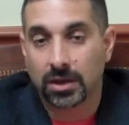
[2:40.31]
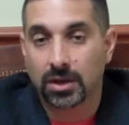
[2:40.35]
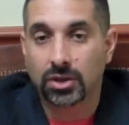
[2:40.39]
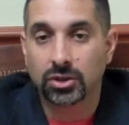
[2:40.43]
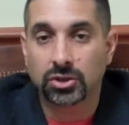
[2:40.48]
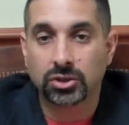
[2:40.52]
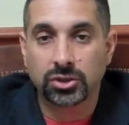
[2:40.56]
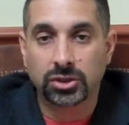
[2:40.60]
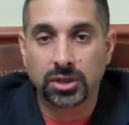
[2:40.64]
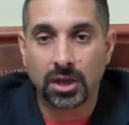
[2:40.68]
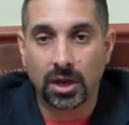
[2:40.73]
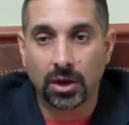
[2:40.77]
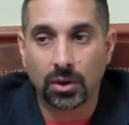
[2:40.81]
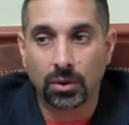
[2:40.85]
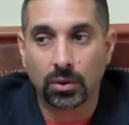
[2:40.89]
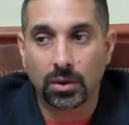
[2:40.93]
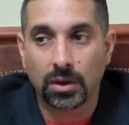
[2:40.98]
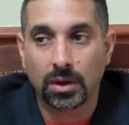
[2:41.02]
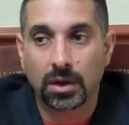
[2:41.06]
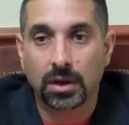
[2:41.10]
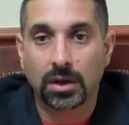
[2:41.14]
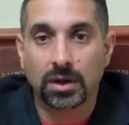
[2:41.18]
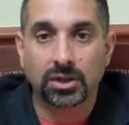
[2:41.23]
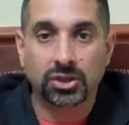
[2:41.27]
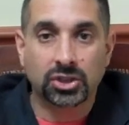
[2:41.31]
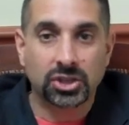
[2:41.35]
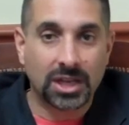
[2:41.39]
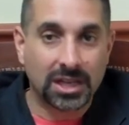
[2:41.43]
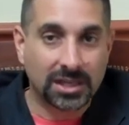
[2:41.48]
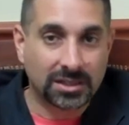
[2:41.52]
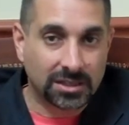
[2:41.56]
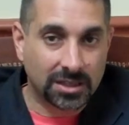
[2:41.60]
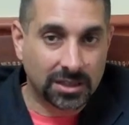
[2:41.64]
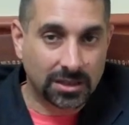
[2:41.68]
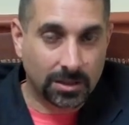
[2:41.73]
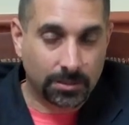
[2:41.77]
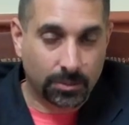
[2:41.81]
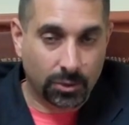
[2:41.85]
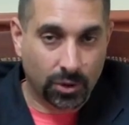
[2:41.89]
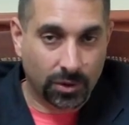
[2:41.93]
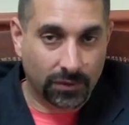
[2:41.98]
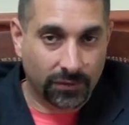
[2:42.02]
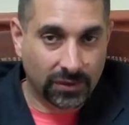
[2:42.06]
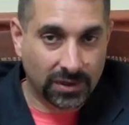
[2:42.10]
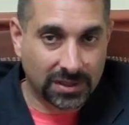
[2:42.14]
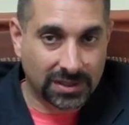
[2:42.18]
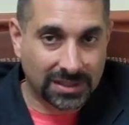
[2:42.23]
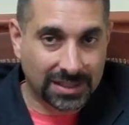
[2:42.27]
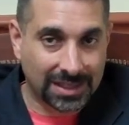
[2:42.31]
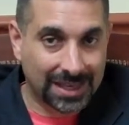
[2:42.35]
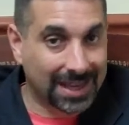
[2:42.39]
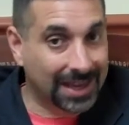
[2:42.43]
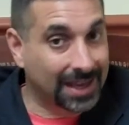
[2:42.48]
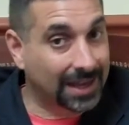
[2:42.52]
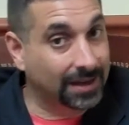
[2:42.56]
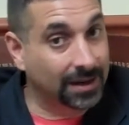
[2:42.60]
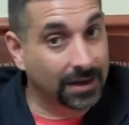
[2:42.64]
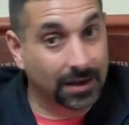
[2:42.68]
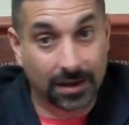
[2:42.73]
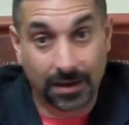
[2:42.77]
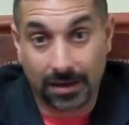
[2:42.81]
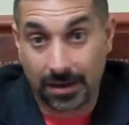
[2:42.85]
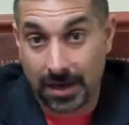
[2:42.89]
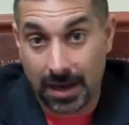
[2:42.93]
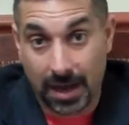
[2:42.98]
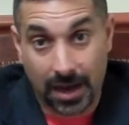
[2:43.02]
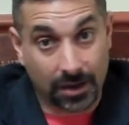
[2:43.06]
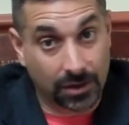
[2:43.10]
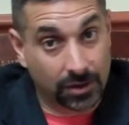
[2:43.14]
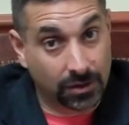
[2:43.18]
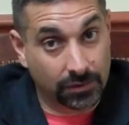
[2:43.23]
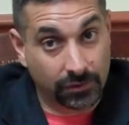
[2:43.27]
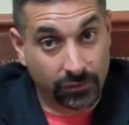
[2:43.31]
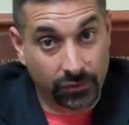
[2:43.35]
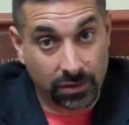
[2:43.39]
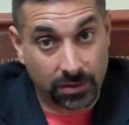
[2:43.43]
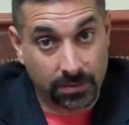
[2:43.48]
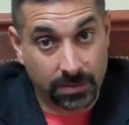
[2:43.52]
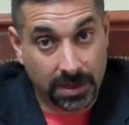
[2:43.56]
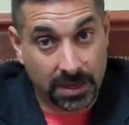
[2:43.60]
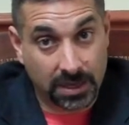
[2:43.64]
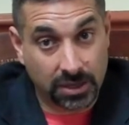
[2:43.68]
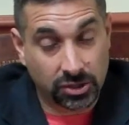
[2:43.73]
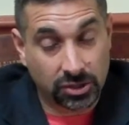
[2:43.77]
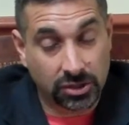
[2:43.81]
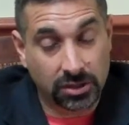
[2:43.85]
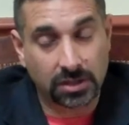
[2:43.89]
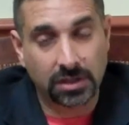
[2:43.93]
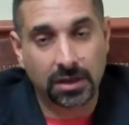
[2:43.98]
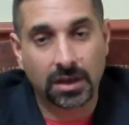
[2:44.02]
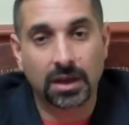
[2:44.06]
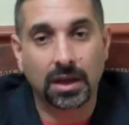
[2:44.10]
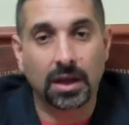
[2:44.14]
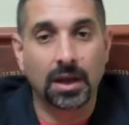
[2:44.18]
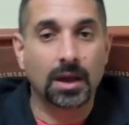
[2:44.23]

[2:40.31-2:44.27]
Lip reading: So, chasing the perfect scan, not good for the patient,